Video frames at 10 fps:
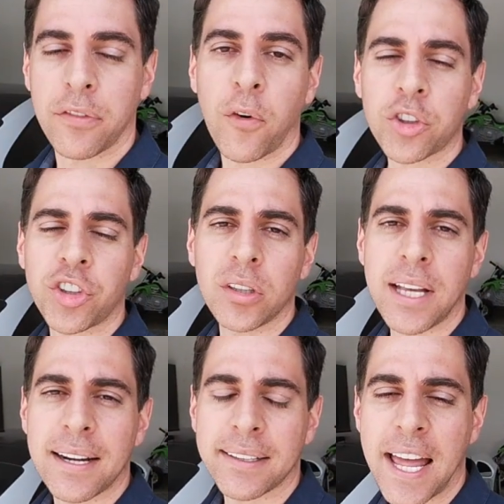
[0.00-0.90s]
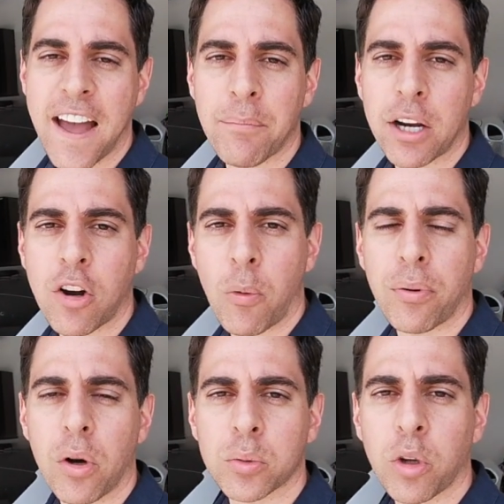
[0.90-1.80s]
Unfortunately, I did not have my
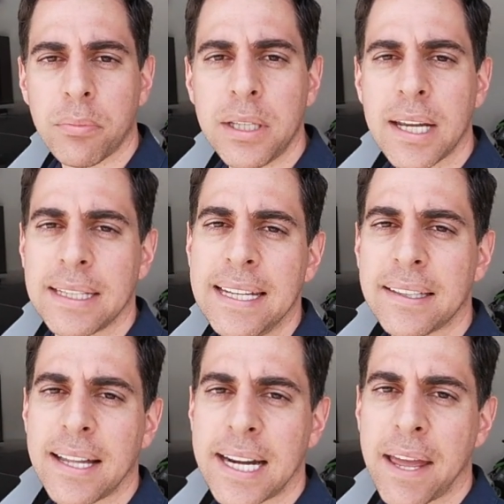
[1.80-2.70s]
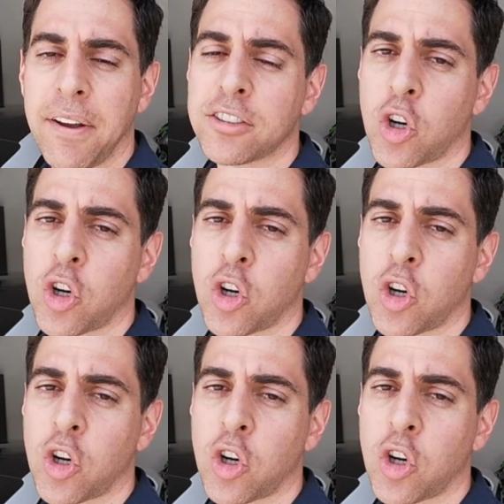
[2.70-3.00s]
GoPros with me, and he did not have his